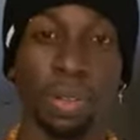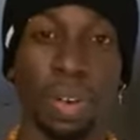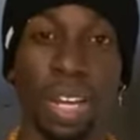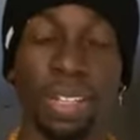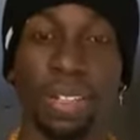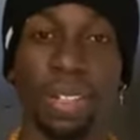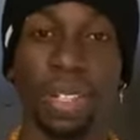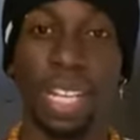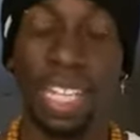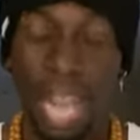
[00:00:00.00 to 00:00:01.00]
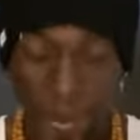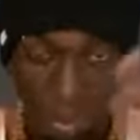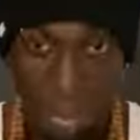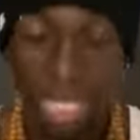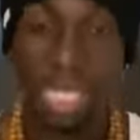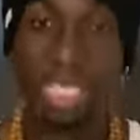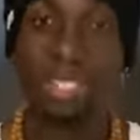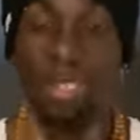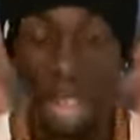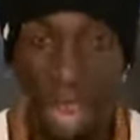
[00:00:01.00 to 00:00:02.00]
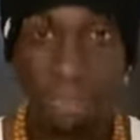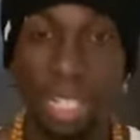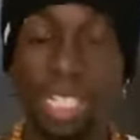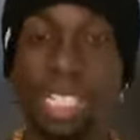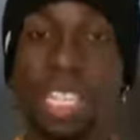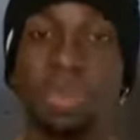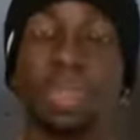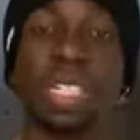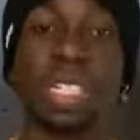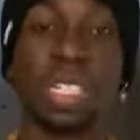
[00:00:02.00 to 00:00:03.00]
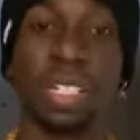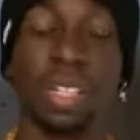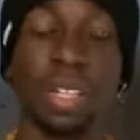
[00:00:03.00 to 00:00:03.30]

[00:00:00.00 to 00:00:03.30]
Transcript: Right? And that means having acceptance.